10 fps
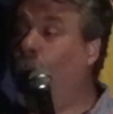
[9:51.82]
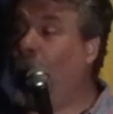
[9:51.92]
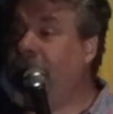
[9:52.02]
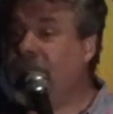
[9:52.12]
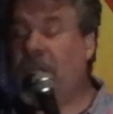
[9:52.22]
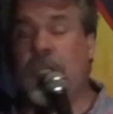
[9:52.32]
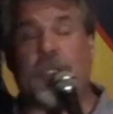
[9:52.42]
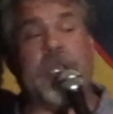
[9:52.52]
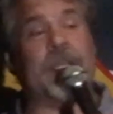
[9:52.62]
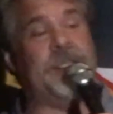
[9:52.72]
40s,
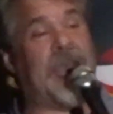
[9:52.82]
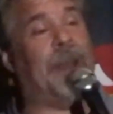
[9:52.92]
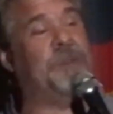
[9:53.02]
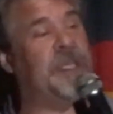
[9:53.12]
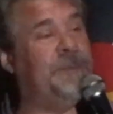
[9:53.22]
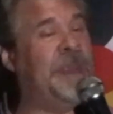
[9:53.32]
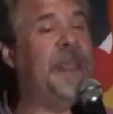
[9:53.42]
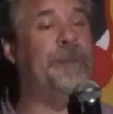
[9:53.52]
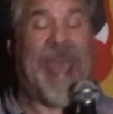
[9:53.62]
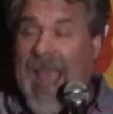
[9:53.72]
she adopted
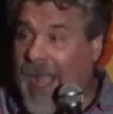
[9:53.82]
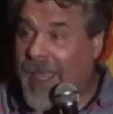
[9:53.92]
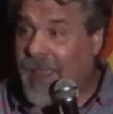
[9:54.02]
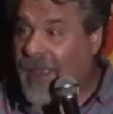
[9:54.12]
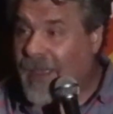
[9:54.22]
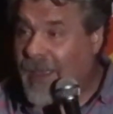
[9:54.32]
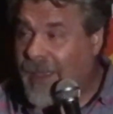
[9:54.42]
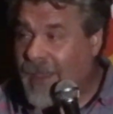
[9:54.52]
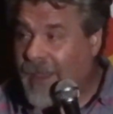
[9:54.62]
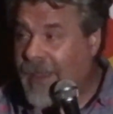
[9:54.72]
me back,
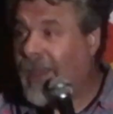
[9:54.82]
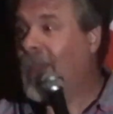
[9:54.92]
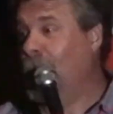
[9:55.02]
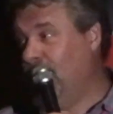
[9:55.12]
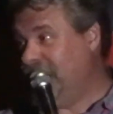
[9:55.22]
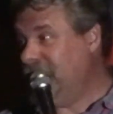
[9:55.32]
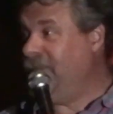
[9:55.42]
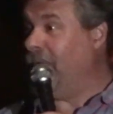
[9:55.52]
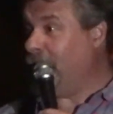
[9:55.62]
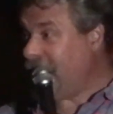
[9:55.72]
which is
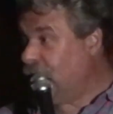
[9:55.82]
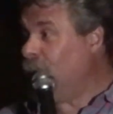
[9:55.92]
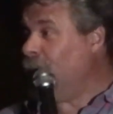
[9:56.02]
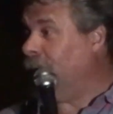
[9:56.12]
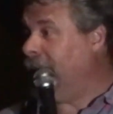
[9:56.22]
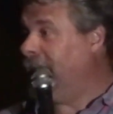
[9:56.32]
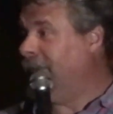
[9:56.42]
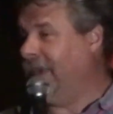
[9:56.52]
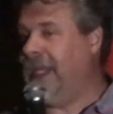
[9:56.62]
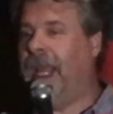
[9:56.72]
very cool.
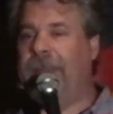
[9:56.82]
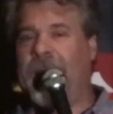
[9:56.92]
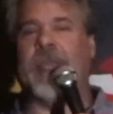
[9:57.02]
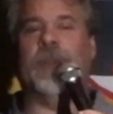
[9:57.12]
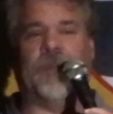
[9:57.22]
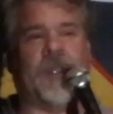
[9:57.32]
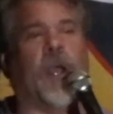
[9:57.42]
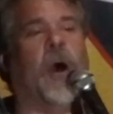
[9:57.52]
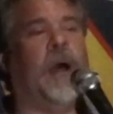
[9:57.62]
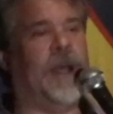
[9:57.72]
And thank you for the
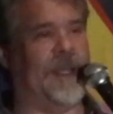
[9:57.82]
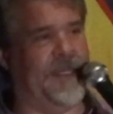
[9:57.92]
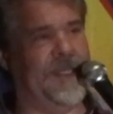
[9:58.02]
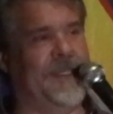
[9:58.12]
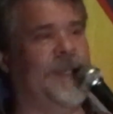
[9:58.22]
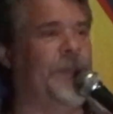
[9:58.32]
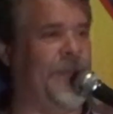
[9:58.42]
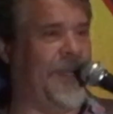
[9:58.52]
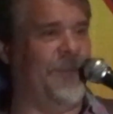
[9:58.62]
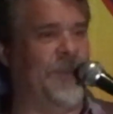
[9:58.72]
awe in the other
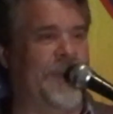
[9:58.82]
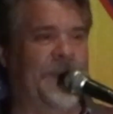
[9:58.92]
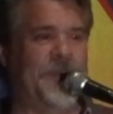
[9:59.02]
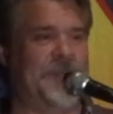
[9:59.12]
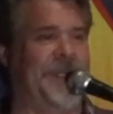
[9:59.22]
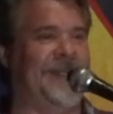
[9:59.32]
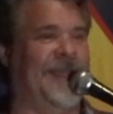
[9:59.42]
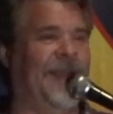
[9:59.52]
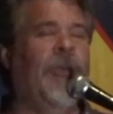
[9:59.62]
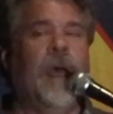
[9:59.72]
part of the room, I appreciate that.